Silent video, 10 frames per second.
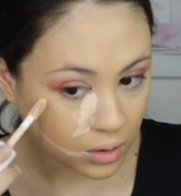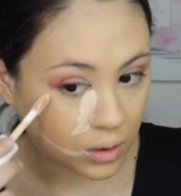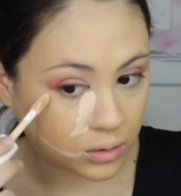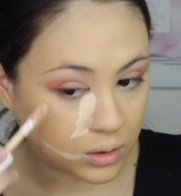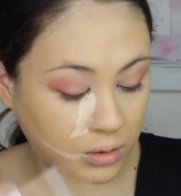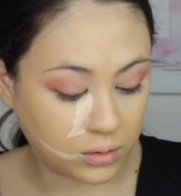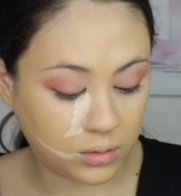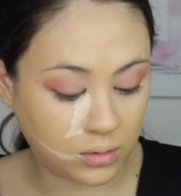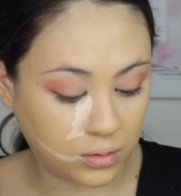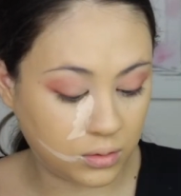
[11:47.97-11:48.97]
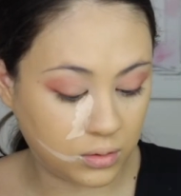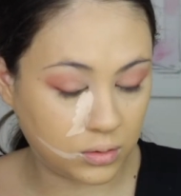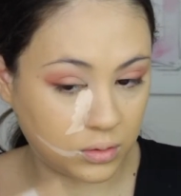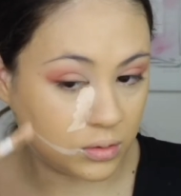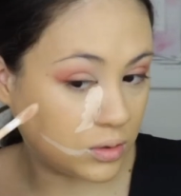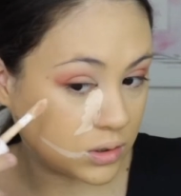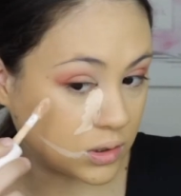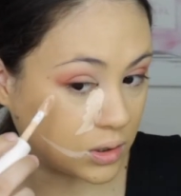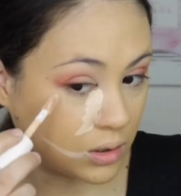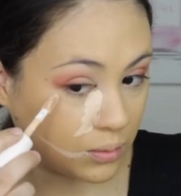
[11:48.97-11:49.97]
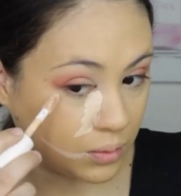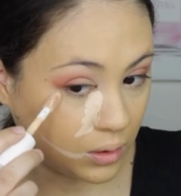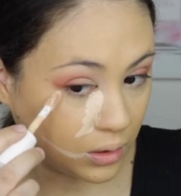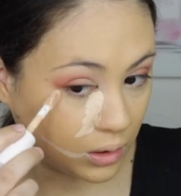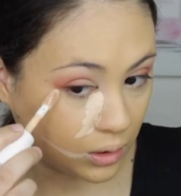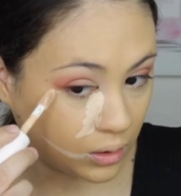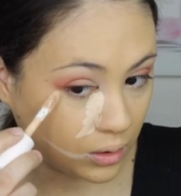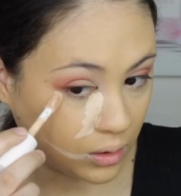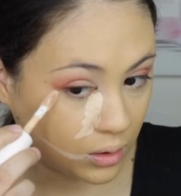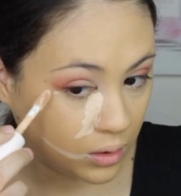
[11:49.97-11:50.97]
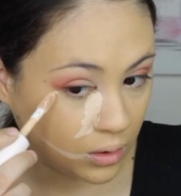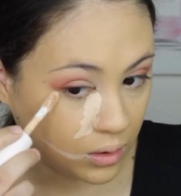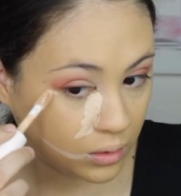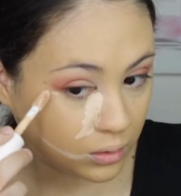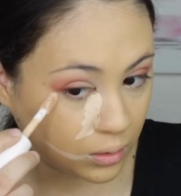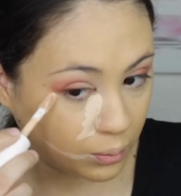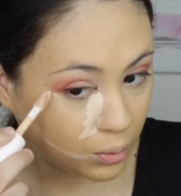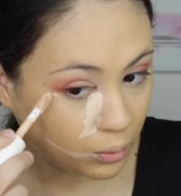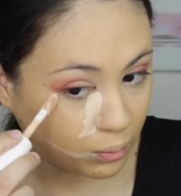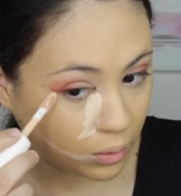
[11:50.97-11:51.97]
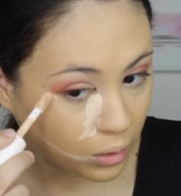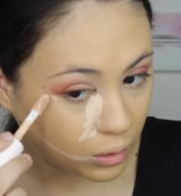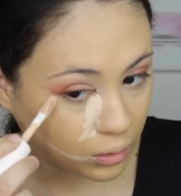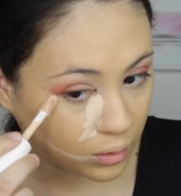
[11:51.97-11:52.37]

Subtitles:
And then this is gonna be like the boom part.